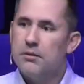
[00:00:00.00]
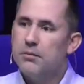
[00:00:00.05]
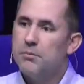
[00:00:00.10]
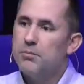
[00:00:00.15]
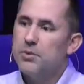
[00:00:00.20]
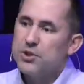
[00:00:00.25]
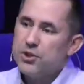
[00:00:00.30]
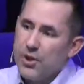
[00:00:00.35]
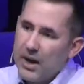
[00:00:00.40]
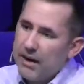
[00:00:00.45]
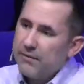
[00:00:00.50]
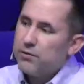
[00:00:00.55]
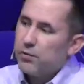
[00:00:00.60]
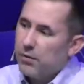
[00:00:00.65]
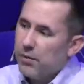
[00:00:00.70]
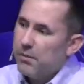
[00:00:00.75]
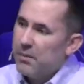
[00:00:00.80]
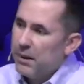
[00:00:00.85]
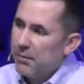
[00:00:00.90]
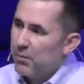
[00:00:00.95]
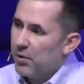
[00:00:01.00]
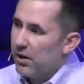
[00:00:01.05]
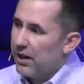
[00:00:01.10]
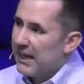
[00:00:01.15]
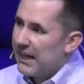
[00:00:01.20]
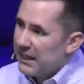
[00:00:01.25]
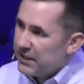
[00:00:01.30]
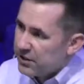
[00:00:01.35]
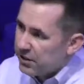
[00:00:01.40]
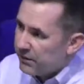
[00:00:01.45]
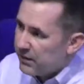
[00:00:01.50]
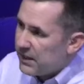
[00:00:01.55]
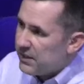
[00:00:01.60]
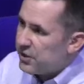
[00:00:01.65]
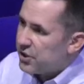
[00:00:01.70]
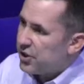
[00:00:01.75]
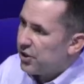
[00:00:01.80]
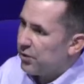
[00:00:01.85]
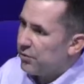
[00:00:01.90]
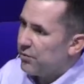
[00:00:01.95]
but you have to remember, each of these
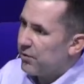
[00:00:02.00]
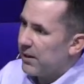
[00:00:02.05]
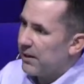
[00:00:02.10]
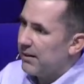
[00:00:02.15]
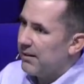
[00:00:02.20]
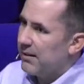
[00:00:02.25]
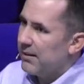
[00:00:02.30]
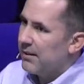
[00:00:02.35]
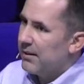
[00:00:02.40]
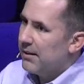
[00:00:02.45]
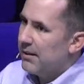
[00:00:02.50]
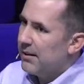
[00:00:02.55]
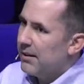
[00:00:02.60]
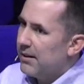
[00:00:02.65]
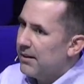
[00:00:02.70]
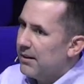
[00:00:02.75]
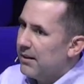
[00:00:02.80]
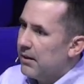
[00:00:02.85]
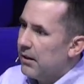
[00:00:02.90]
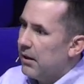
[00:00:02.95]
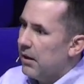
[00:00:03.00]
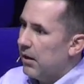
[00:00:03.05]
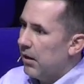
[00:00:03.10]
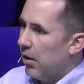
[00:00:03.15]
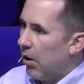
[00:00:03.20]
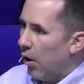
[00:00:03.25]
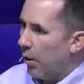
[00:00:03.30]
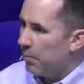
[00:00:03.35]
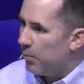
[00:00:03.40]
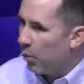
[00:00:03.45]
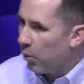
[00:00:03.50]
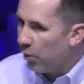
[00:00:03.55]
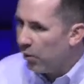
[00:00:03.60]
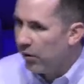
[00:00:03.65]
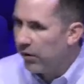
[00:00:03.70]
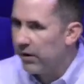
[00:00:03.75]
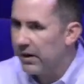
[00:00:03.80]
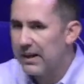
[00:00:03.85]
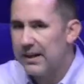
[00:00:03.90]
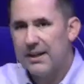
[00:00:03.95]
children are
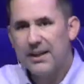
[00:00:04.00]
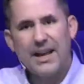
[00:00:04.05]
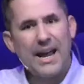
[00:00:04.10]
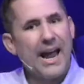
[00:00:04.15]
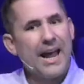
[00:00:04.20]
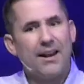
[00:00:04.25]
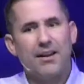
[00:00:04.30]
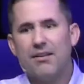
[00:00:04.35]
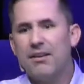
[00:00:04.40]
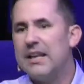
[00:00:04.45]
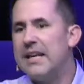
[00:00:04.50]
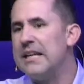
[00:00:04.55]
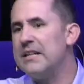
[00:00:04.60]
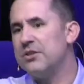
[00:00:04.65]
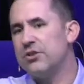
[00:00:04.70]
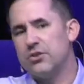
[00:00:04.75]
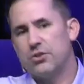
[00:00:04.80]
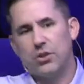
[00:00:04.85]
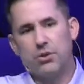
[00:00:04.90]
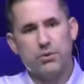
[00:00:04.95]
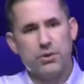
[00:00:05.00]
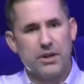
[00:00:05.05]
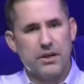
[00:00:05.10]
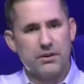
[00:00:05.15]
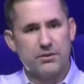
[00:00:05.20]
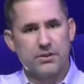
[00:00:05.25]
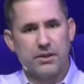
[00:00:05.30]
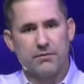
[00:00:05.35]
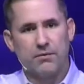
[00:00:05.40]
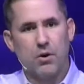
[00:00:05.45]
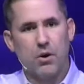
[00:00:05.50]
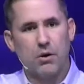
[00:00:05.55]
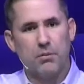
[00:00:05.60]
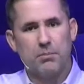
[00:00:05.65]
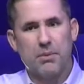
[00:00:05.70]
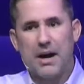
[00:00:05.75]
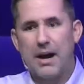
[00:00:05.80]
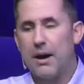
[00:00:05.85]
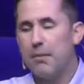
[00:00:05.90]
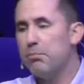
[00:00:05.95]
born. At least 2 years have gone
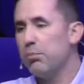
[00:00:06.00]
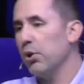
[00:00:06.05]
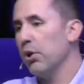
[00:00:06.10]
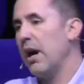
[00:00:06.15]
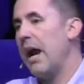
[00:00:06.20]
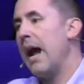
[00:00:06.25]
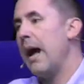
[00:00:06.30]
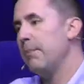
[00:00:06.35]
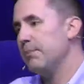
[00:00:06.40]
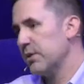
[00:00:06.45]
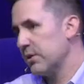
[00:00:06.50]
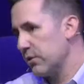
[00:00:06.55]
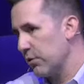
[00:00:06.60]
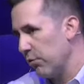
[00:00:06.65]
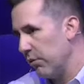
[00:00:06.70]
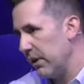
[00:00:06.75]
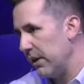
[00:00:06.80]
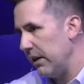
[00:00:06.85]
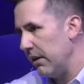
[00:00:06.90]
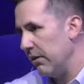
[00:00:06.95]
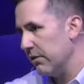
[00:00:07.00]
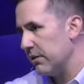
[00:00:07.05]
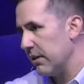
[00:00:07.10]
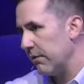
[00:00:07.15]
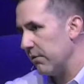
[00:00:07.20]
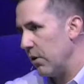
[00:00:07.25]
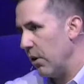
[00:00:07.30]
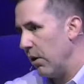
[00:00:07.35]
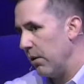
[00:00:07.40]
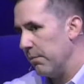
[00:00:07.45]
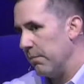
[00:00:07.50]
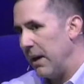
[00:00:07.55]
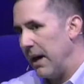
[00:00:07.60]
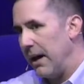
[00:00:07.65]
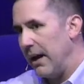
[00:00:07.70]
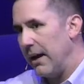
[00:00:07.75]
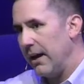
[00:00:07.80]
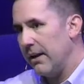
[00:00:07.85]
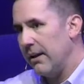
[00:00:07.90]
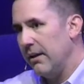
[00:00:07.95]
by, perhaps 3 years have gone
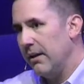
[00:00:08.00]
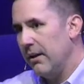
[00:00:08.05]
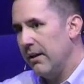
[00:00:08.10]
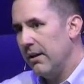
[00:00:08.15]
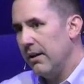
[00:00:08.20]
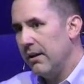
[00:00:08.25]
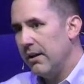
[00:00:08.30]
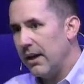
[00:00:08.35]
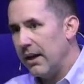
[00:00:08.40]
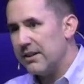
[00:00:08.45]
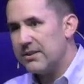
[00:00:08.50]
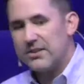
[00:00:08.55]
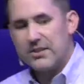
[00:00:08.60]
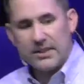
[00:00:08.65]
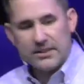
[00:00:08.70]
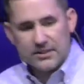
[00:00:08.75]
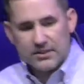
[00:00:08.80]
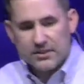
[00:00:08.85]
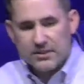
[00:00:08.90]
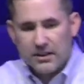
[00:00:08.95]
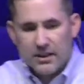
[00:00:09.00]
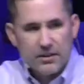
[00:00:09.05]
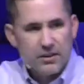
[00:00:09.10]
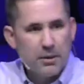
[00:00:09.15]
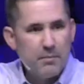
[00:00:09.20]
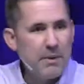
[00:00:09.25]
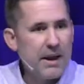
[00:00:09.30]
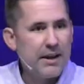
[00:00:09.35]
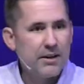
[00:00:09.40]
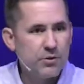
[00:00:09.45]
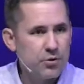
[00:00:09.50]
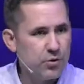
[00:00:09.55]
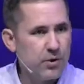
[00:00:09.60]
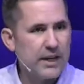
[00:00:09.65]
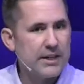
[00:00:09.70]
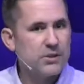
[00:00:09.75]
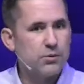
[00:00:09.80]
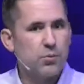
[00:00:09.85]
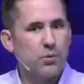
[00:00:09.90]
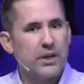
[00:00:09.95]
by since the
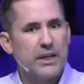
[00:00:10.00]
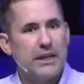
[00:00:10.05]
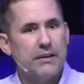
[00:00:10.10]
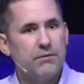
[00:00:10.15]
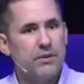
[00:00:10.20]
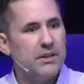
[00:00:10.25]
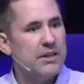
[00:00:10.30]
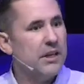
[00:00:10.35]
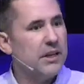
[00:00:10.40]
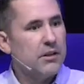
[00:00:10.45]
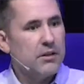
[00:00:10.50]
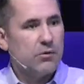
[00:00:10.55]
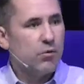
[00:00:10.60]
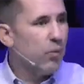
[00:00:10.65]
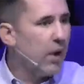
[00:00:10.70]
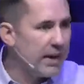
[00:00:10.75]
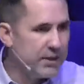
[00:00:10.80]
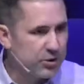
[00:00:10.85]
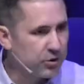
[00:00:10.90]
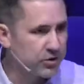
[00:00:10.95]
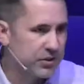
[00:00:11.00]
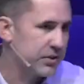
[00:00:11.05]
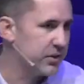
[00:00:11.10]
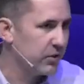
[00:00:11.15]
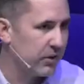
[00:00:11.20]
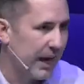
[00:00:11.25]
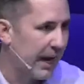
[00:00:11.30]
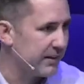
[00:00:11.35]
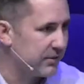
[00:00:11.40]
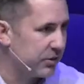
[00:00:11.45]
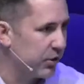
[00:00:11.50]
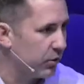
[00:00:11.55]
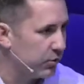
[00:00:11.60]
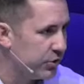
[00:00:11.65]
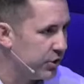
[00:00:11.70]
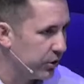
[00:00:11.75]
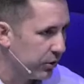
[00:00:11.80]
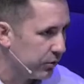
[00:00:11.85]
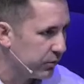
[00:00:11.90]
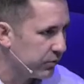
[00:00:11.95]
mandrakes were given. Rachel still has no
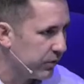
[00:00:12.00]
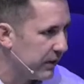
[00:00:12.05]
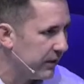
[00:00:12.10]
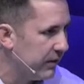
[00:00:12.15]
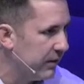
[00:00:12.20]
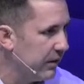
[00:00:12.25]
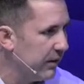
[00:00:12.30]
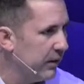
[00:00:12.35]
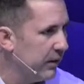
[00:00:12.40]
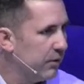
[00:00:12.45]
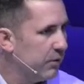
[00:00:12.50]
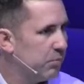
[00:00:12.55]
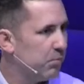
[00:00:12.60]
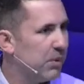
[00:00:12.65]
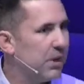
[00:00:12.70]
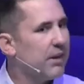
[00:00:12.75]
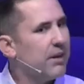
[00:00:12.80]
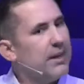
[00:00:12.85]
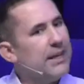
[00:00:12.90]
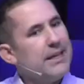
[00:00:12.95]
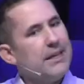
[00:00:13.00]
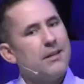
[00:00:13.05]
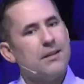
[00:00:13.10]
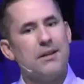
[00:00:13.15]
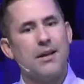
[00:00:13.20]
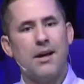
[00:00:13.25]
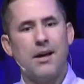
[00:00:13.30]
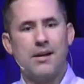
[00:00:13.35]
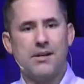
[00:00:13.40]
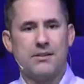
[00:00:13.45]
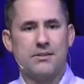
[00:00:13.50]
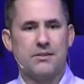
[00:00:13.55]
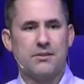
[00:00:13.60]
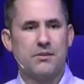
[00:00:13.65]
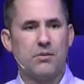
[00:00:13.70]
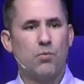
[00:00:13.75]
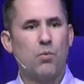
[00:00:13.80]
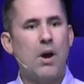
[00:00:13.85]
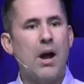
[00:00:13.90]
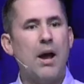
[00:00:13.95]
children, but Leah does.
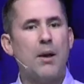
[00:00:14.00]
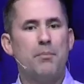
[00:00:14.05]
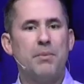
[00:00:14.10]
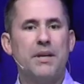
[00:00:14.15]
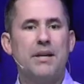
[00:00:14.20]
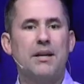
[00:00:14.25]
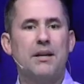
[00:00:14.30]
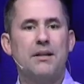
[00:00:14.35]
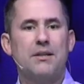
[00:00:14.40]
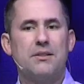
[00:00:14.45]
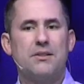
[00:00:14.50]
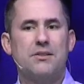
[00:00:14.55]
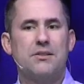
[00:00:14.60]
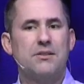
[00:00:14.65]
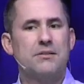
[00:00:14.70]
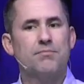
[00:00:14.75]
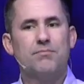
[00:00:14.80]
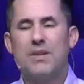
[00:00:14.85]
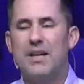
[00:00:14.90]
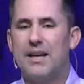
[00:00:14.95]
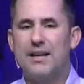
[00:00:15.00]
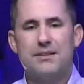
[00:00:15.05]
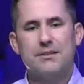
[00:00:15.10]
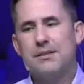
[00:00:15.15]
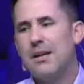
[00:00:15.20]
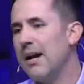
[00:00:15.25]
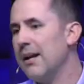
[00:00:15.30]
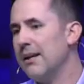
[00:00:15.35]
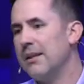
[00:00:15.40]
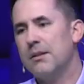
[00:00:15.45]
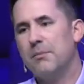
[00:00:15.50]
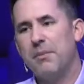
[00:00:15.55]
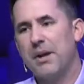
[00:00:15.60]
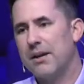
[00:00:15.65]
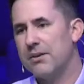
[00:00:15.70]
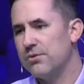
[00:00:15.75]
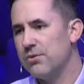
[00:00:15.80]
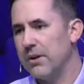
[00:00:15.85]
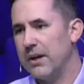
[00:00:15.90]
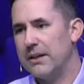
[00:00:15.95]
Why? Because it's not in the
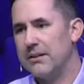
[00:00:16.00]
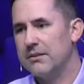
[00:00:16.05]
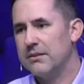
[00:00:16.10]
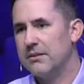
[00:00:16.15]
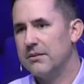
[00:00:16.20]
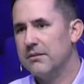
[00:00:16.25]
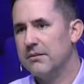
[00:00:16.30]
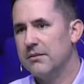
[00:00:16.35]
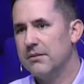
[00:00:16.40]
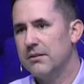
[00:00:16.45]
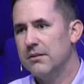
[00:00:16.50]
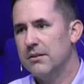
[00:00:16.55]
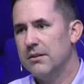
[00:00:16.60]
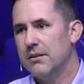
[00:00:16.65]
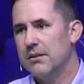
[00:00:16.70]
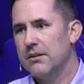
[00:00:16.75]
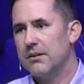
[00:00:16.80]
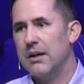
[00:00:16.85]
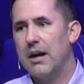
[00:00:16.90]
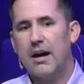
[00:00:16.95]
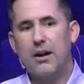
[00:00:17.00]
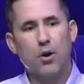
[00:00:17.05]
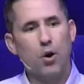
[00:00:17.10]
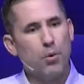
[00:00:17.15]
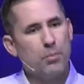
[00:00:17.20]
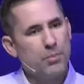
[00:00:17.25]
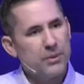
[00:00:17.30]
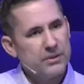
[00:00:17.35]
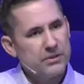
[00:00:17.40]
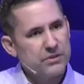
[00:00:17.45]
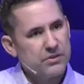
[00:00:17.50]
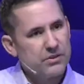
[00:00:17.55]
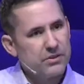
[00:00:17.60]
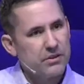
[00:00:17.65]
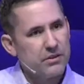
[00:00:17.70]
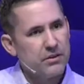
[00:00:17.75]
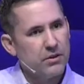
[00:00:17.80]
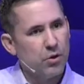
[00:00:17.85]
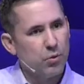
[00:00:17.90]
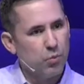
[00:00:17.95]
mandrakes. God opens
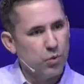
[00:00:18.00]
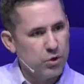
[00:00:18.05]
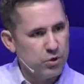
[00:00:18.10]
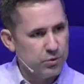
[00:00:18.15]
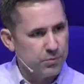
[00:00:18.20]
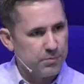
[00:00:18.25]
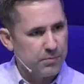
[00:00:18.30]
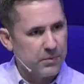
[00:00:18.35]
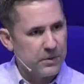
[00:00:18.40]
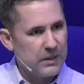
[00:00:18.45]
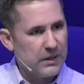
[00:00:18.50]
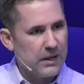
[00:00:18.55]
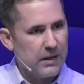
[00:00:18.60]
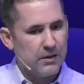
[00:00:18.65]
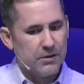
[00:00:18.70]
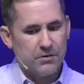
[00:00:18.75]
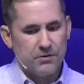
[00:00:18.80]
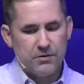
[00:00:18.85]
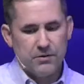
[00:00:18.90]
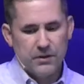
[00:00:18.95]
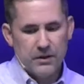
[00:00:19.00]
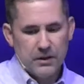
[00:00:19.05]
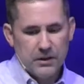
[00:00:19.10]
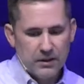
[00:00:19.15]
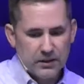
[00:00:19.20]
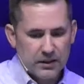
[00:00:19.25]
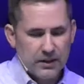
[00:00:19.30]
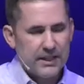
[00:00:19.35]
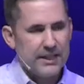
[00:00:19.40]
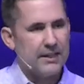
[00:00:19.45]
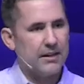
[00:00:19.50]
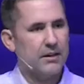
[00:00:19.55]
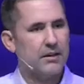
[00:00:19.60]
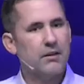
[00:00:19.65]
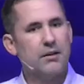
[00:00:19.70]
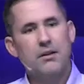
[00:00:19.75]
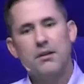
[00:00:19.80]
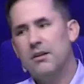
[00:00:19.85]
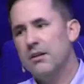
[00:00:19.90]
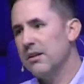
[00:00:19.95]
the womb of Leah.
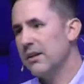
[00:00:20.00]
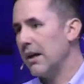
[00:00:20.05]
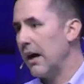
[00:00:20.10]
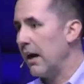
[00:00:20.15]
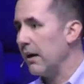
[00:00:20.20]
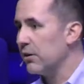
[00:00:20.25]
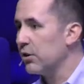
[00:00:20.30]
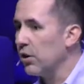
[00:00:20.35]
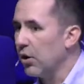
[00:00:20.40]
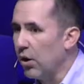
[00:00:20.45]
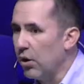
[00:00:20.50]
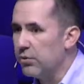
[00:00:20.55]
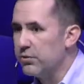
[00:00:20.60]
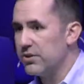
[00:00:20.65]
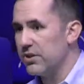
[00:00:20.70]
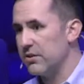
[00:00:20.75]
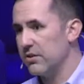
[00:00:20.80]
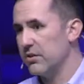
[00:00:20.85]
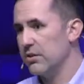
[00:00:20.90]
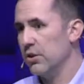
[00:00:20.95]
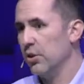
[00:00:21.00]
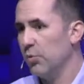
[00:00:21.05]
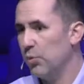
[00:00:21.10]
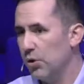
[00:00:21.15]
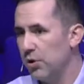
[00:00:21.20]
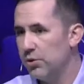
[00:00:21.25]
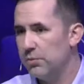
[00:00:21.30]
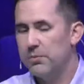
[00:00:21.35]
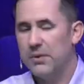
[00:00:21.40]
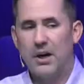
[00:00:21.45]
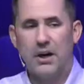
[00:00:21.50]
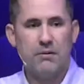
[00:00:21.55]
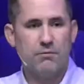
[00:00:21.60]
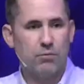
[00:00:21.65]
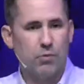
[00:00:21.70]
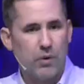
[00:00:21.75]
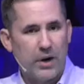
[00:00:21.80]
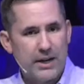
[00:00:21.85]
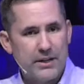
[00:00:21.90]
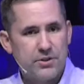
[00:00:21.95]
God closes the womb of
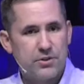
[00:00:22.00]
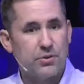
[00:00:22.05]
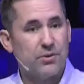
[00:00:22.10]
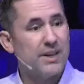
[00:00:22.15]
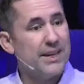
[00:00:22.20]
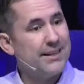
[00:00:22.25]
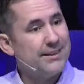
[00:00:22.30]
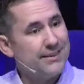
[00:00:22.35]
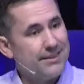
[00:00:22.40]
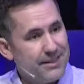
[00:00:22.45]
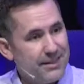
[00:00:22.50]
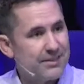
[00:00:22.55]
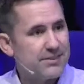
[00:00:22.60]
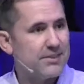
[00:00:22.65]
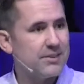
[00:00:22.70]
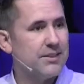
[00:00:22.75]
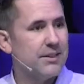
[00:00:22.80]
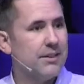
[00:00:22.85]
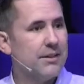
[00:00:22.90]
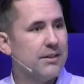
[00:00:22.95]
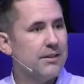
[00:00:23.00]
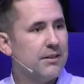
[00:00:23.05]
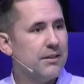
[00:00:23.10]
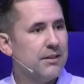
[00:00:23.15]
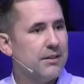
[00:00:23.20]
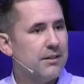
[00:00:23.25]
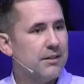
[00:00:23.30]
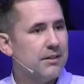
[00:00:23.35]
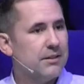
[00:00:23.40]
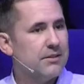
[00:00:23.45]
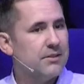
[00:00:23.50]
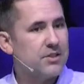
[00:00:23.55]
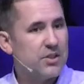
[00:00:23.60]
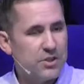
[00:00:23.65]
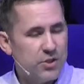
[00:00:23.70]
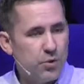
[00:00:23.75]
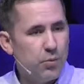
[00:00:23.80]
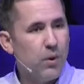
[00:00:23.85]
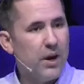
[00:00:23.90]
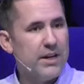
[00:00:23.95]
Rachel in this
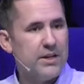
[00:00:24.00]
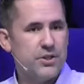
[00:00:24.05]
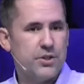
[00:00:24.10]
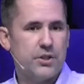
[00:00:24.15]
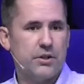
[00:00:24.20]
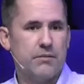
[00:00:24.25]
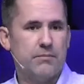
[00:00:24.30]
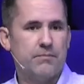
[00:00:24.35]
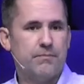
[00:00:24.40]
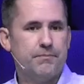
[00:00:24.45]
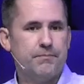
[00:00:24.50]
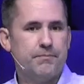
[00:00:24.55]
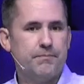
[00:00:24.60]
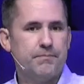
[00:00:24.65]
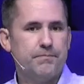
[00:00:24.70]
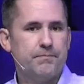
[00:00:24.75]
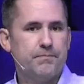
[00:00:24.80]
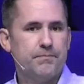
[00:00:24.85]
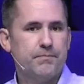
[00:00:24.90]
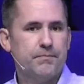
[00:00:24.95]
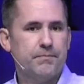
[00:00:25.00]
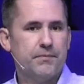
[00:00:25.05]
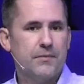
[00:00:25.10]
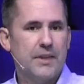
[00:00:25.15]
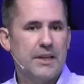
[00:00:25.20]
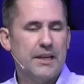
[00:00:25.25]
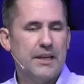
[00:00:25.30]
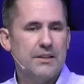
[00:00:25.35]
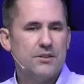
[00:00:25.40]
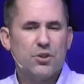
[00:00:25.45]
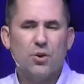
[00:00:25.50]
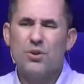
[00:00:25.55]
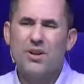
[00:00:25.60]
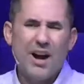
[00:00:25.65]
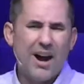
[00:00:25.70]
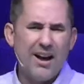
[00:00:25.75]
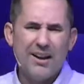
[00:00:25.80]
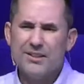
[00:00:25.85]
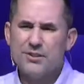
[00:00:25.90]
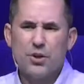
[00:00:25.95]
situation. So
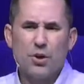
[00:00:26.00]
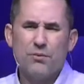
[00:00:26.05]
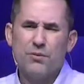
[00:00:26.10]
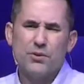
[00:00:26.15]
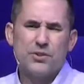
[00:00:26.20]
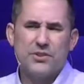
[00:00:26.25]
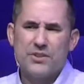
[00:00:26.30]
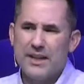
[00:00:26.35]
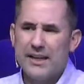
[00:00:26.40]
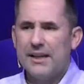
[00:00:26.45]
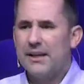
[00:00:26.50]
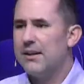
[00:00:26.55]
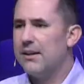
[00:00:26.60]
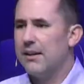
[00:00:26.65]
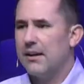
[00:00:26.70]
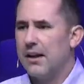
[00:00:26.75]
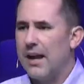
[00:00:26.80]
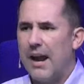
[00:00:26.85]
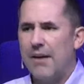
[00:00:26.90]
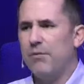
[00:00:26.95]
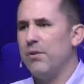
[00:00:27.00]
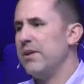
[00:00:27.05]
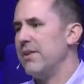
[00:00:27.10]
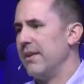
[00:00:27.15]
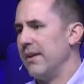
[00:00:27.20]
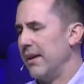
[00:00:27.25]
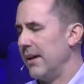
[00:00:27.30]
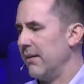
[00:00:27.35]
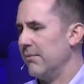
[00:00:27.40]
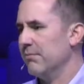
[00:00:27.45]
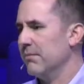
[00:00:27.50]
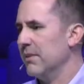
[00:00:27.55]
God is overseeing everything.